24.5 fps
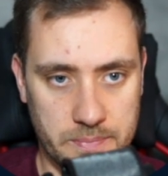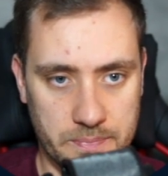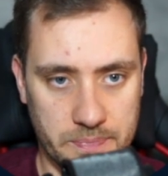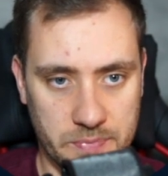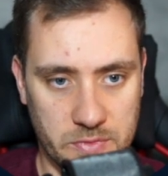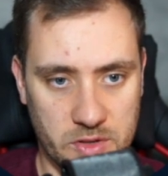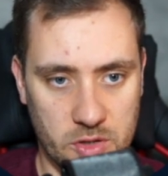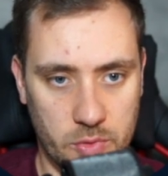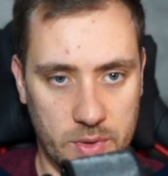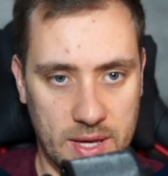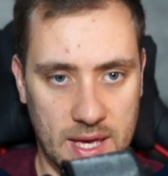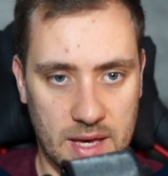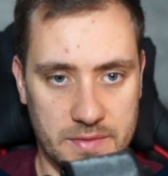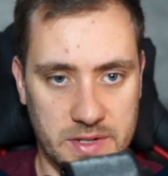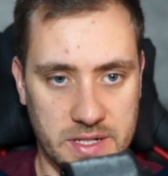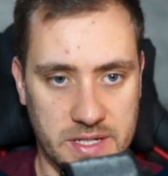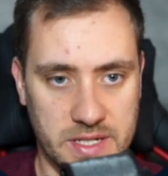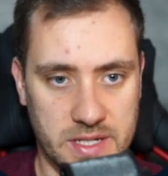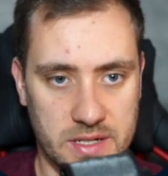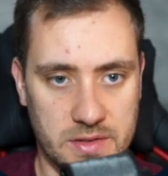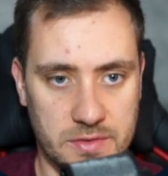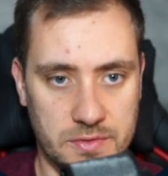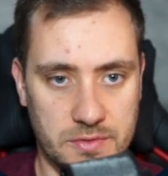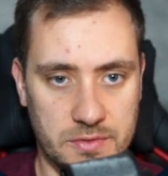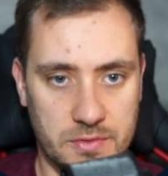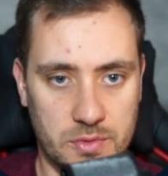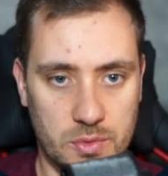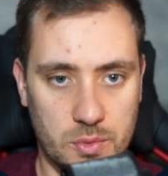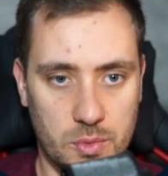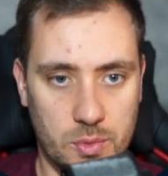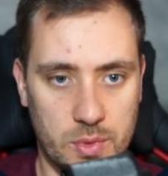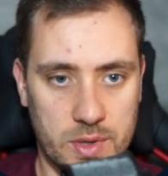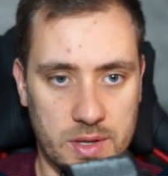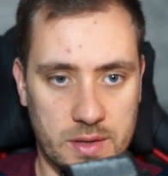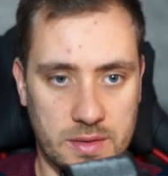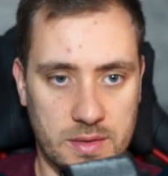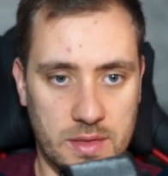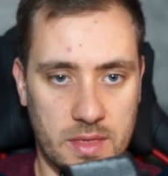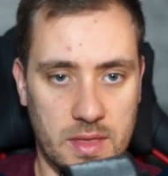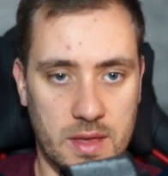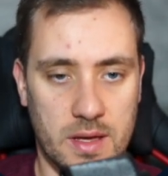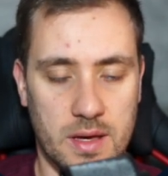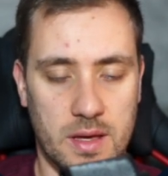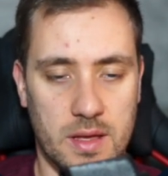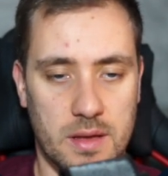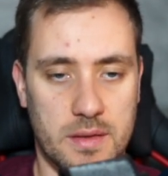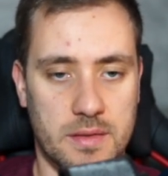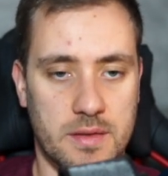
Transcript: So we have a div with a uh,